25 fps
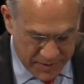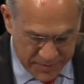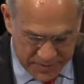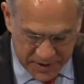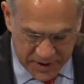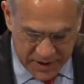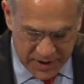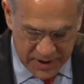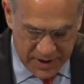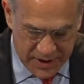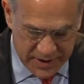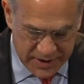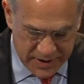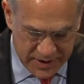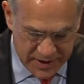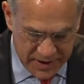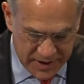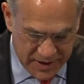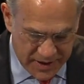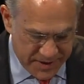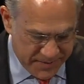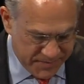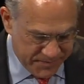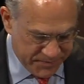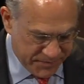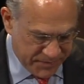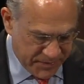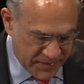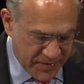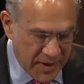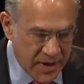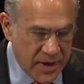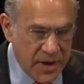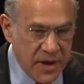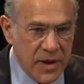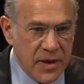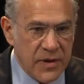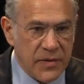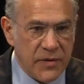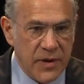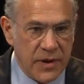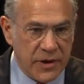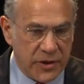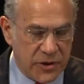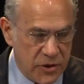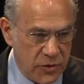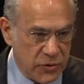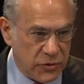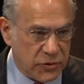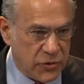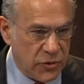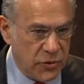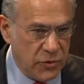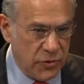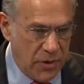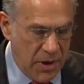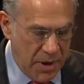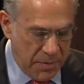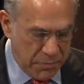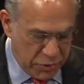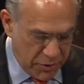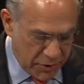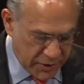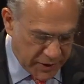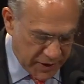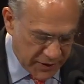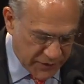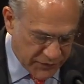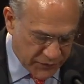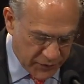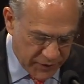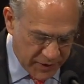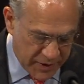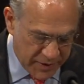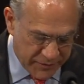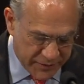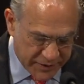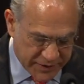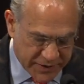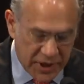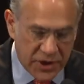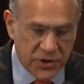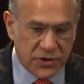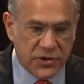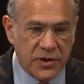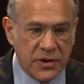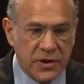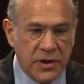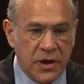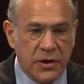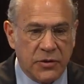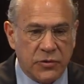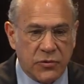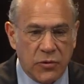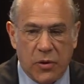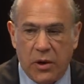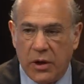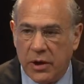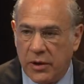you, Amy, and thank you to Brookings for the invitation and to